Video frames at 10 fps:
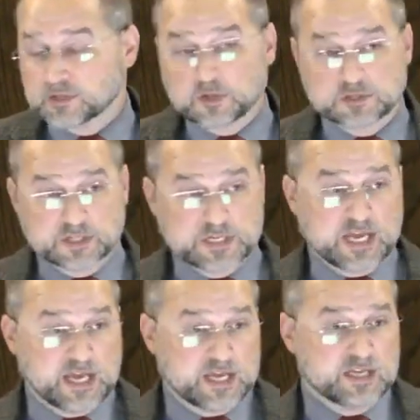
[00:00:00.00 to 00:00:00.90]
So
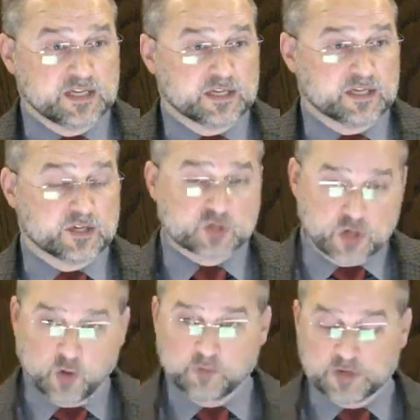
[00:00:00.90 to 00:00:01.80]
today it's
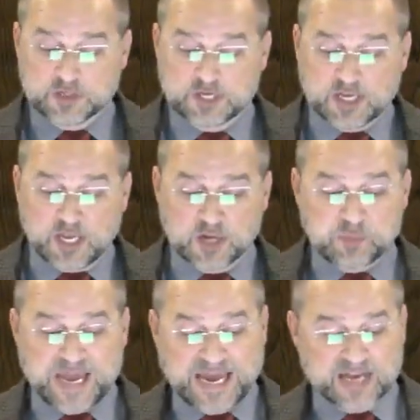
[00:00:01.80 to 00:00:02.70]
COVID
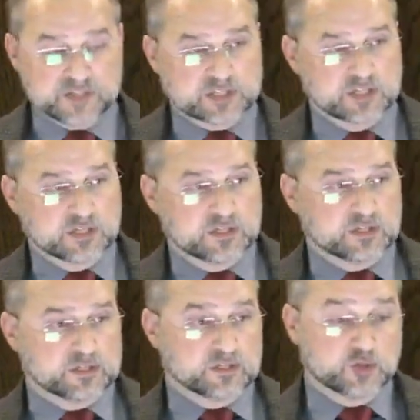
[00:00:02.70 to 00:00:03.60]
and mask.
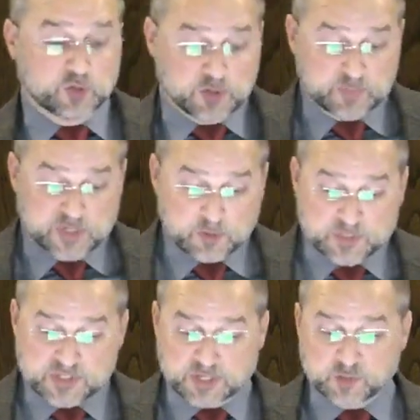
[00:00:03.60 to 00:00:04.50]
Could it be
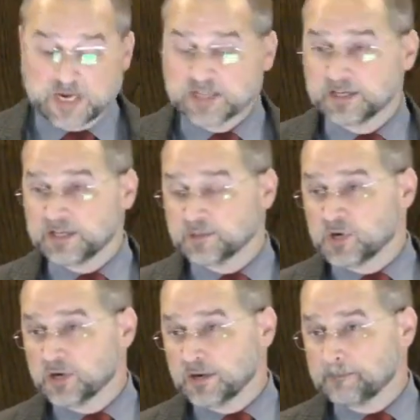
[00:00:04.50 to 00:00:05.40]
homosexuality
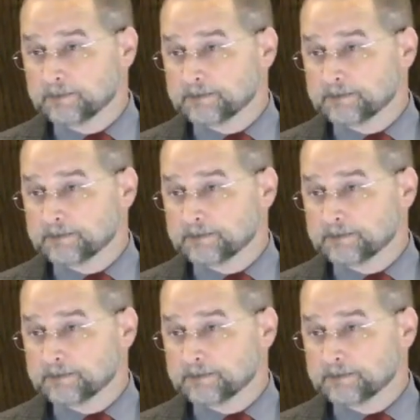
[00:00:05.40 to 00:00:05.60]
tomorrow?